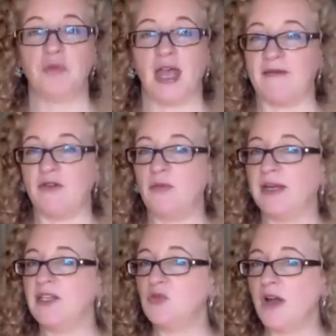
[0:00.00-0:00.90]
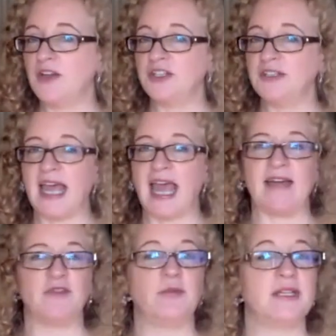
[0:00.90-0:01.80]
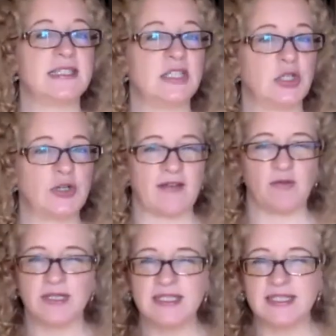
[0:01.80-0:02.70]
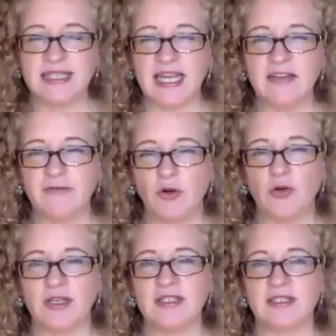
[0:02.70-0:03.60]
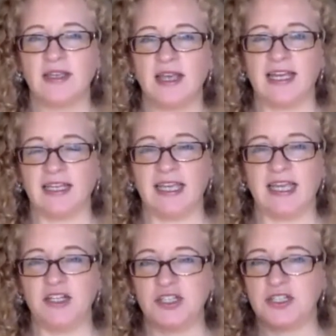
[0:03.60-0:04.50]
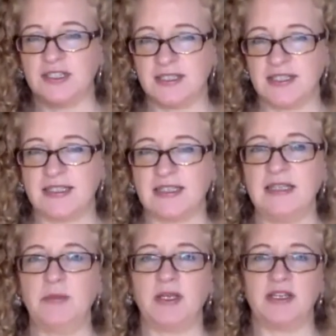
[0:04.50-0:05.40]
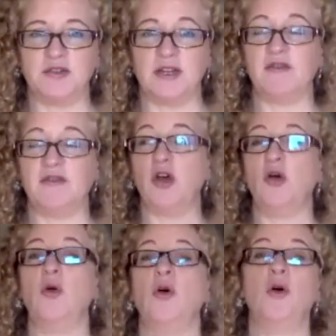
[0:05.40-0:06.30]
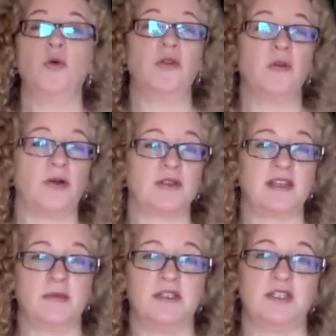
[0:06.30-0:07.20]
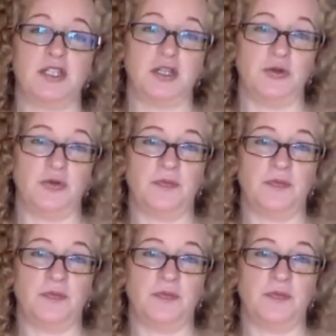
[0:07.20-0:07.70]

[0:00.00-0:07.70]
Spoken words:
everybody's watching, everybody's alert, everybody's staying focused and engaged consistently, because you never know when the ball's coming to you.